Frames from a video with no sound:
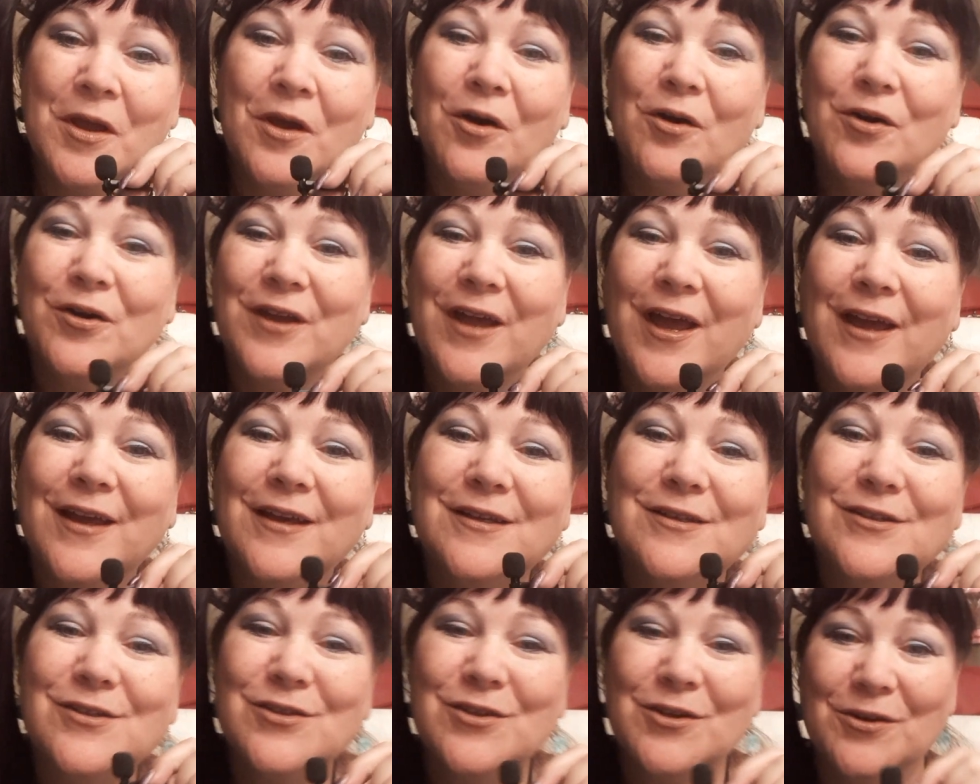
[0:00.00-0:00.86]
Okay,
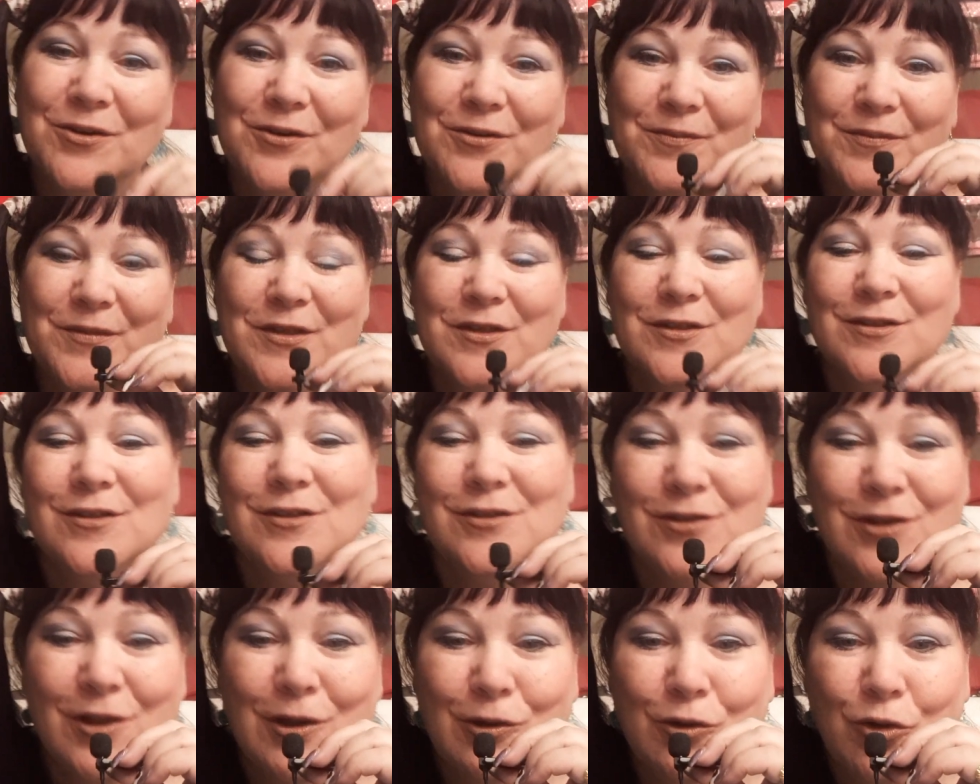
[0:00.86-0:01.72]
so this
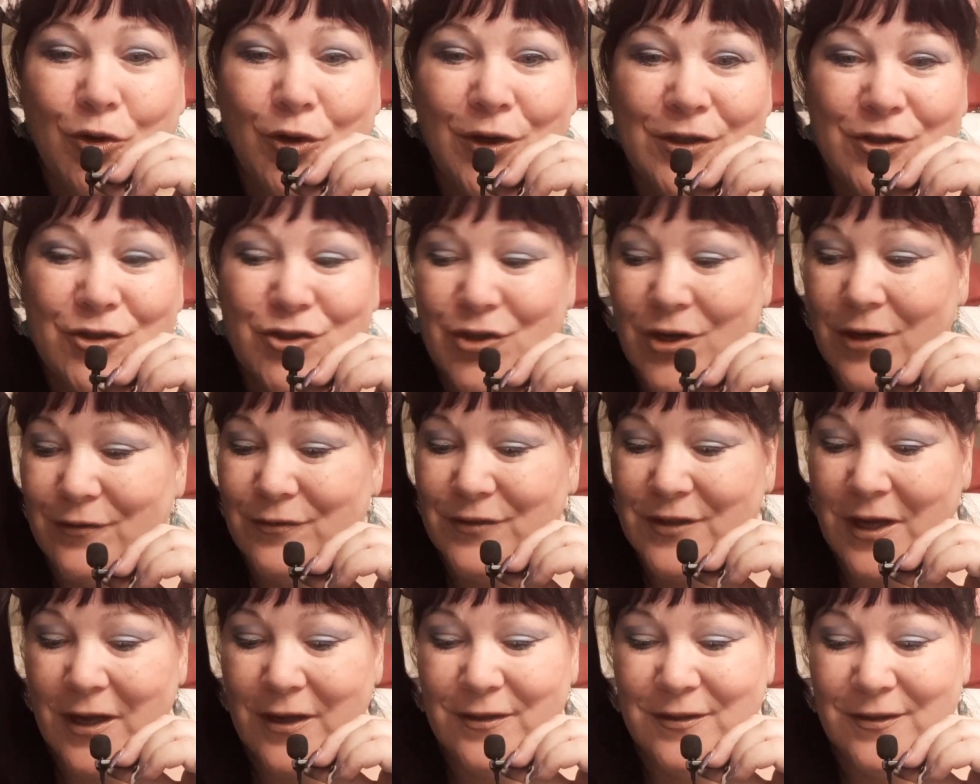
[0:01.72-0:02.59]
is the launch of
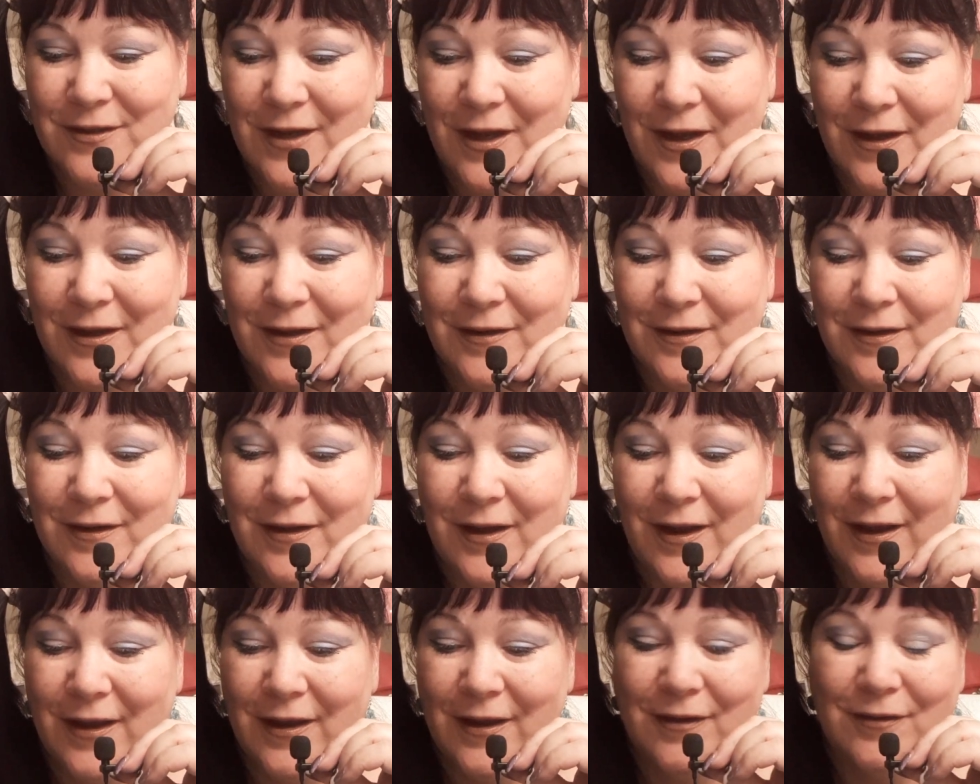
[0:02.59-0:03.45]
10:10,
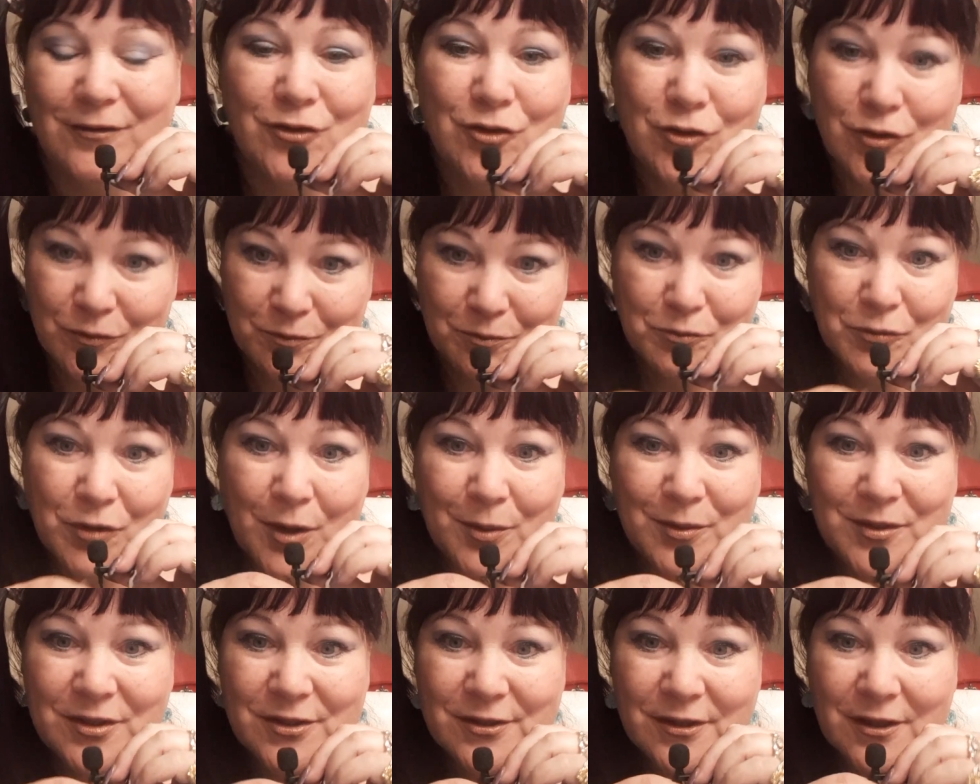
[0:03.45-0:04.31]
and you're
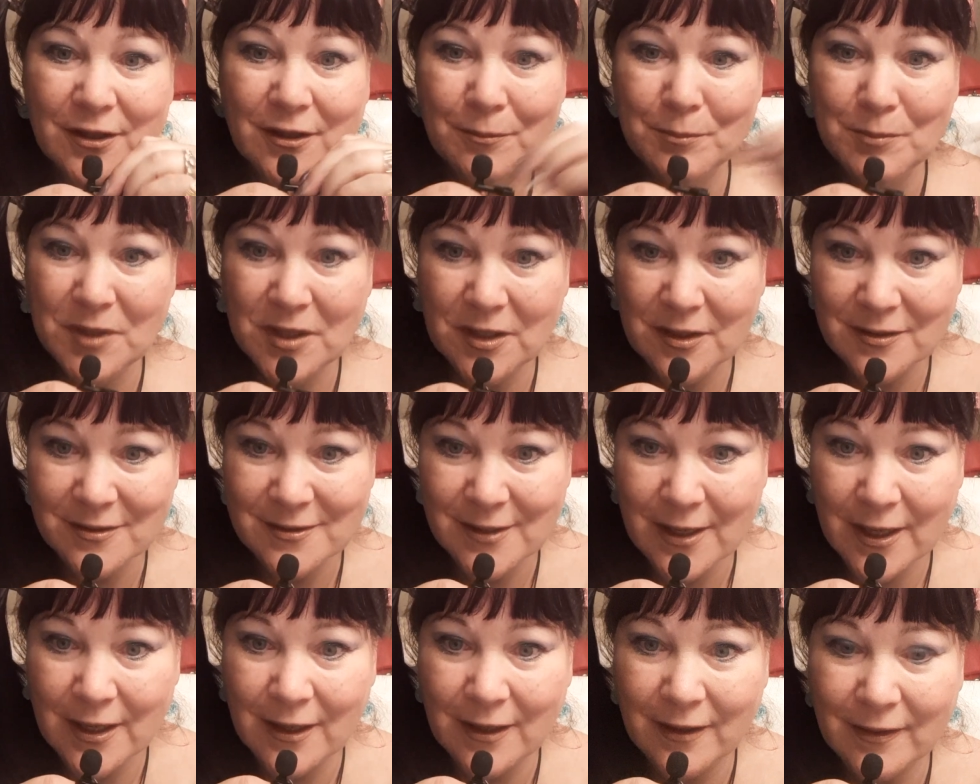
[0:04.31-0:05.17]
probably sick of me
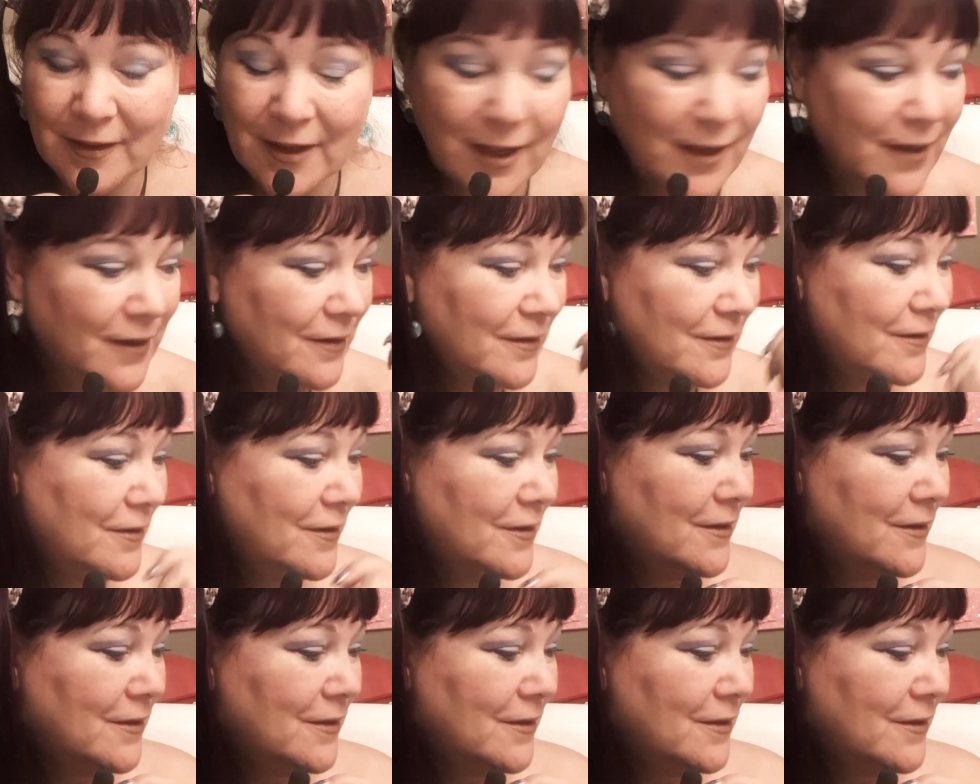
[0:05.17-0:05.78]
saying that,